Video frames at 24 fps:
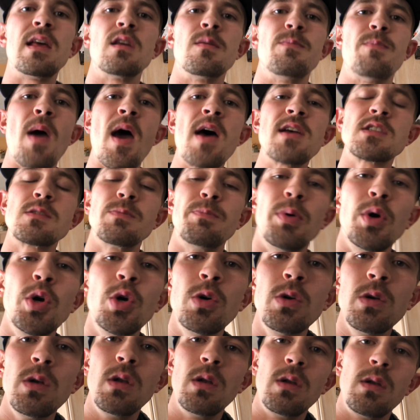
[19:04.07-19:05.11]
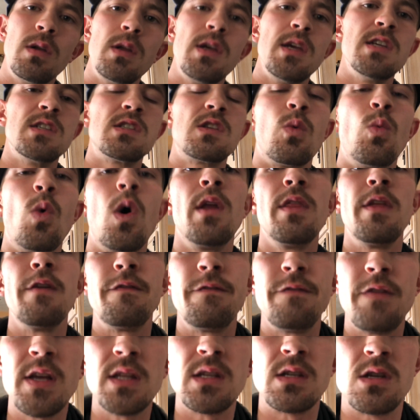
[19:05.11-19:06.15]
the best boot is the one that
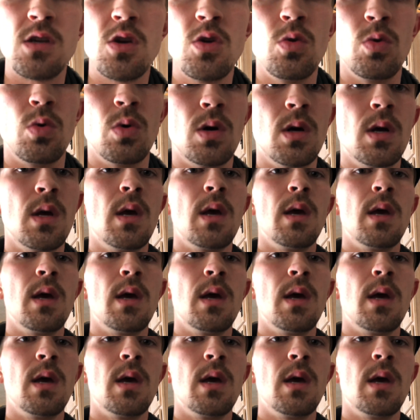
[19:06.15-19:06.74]
fits you.